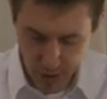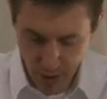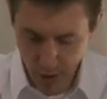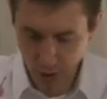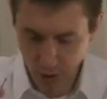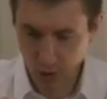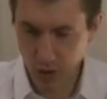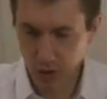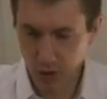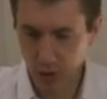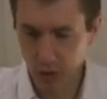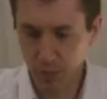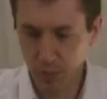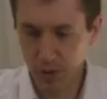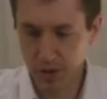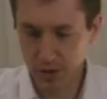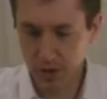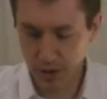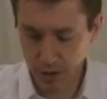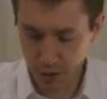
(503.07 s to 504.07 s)
You get little
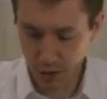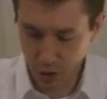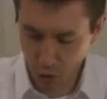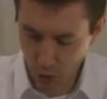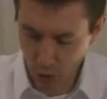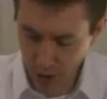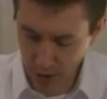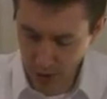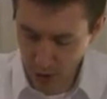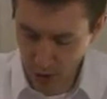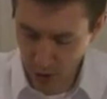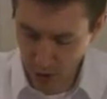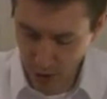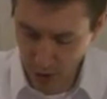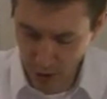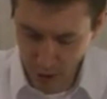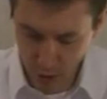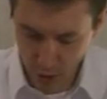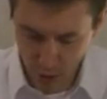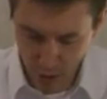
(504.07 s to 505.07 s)
pieces of twig here and
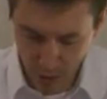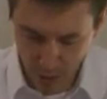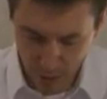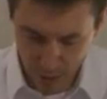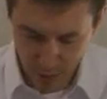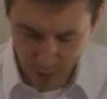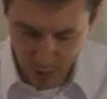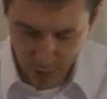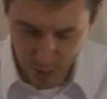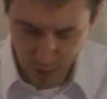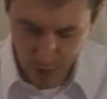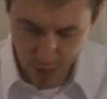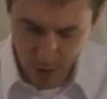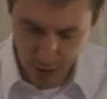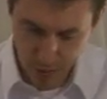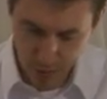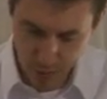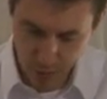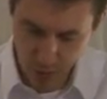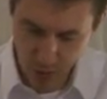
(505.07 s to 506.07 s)
there, so I'll
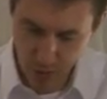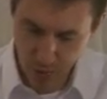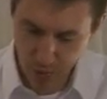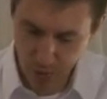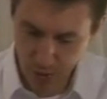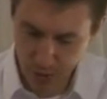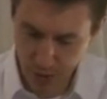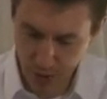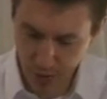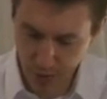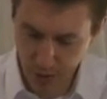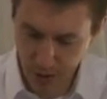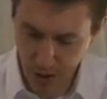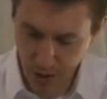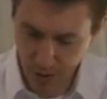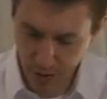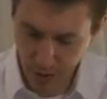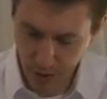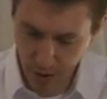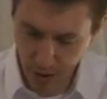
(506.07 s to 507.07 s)
kind of represent
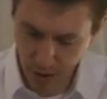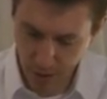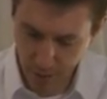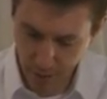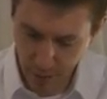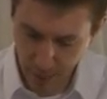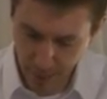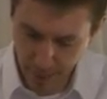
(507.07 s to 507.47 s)
that there.